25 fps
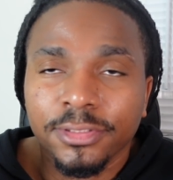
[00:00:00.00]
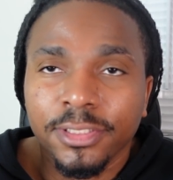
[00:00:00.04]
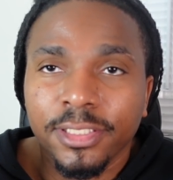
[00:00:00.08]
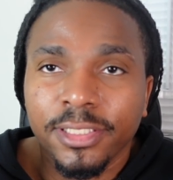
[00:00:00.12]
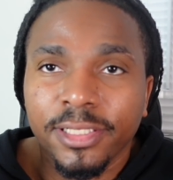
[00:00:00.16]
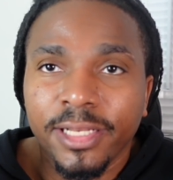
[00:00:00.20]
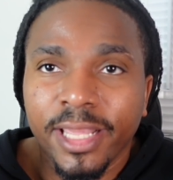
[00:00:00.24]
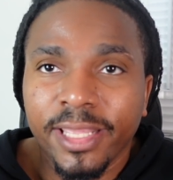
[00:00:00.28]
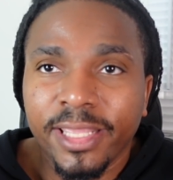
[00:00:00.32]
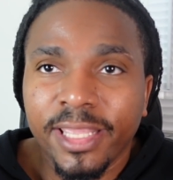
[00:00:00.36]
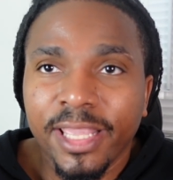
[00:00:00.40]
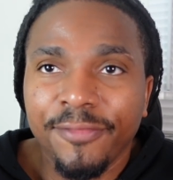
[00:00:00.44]

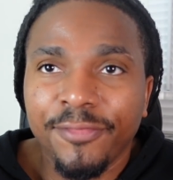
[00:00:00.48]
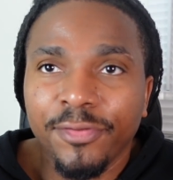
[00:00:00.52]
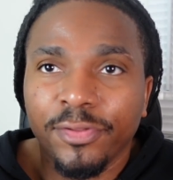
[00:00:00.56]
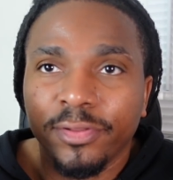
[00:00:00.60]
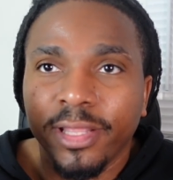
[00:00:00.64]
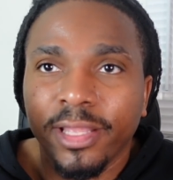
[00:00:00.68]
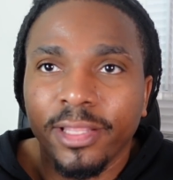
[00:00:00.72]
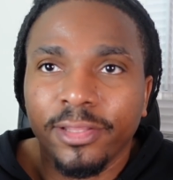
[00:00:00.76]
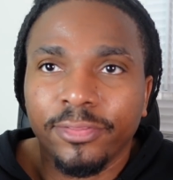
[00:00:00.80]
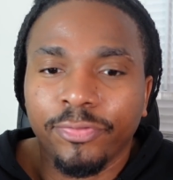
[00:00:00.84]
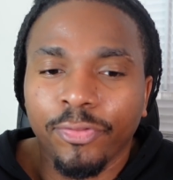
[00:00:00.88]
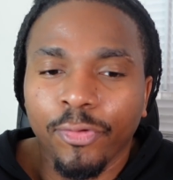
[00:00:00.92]
and they give you
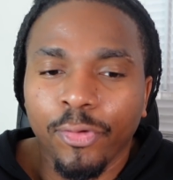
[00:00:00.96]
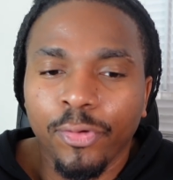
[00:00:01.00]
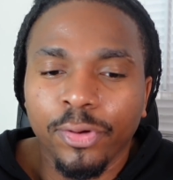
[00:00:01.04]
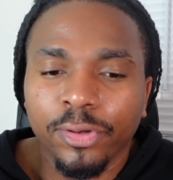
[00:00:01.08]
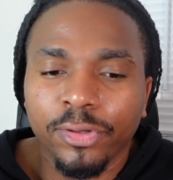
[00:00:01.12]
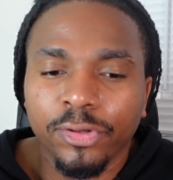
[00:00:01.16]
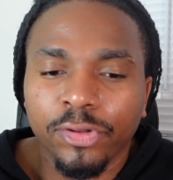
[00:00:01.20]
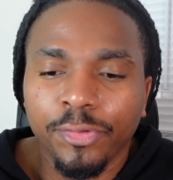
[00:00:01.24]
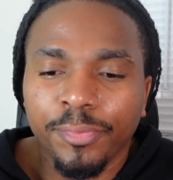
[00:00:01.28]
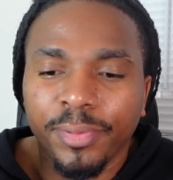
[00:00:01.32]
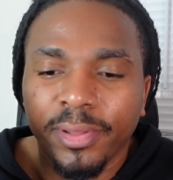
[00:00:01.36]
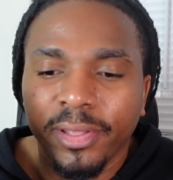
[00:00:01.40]
they throw a
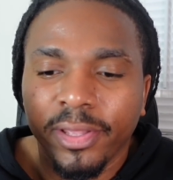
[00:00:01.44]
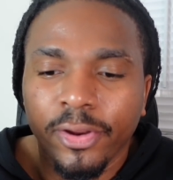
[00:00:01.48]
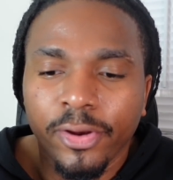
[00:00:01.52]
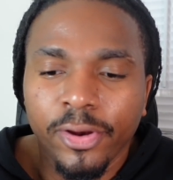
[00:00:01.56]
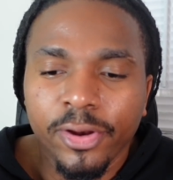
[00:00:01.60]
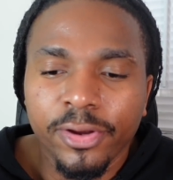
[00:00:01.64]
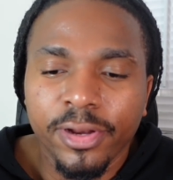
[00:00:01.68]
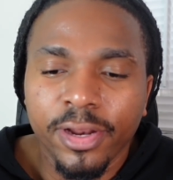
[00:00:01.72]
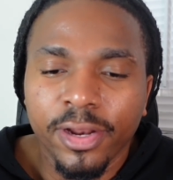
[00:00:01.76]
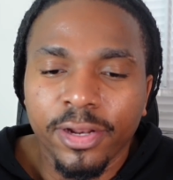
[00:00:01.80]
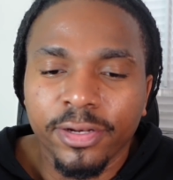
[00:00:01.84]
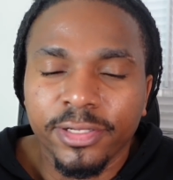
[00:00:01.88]
little bit
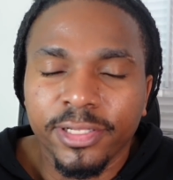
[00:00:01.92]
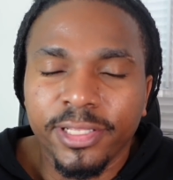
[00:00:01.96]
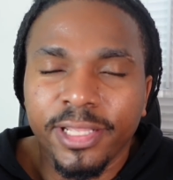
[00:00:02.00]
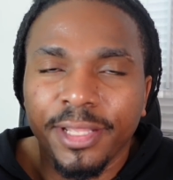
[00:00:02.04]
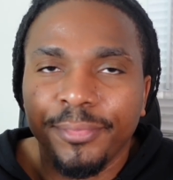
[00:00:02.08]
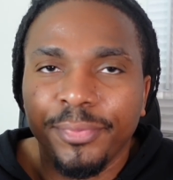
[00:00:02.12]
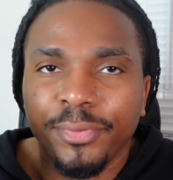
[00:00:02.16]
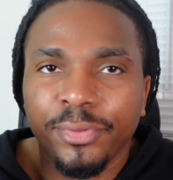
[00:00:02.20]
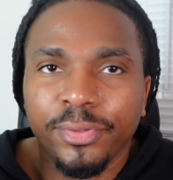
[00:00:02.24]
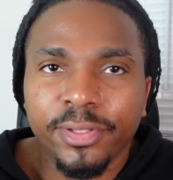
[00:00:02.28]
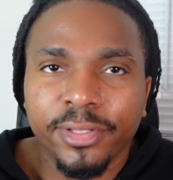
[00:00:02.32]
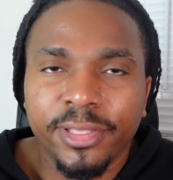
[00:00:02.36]
here and there to
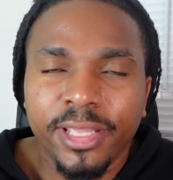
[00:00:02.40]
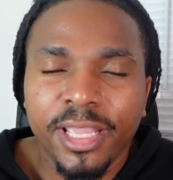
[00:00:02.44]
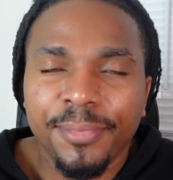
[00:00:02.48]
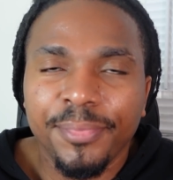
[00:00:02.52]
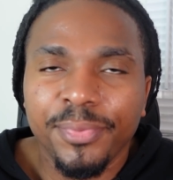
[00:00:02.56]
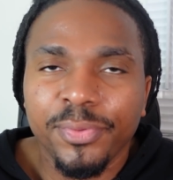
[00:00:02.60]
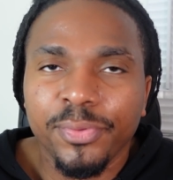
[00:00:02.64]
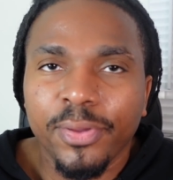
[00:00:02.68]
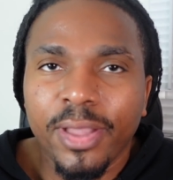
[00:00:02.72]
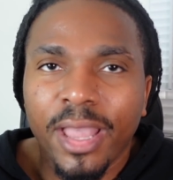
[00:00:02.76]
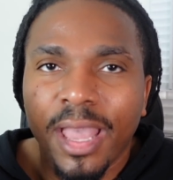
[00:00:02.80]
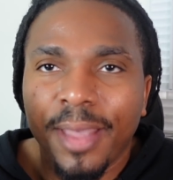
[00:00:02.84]
keep you to
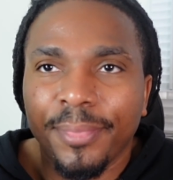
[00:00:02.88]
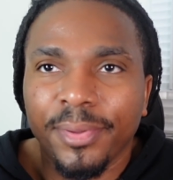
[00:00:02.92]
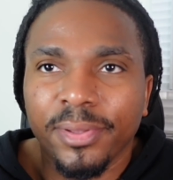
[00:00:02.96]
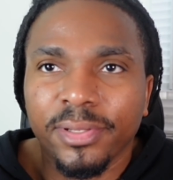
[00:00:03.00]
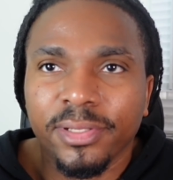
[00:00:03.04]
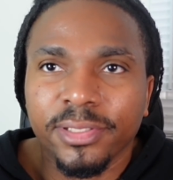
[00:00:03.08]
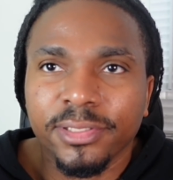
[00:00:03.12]
keep you happy.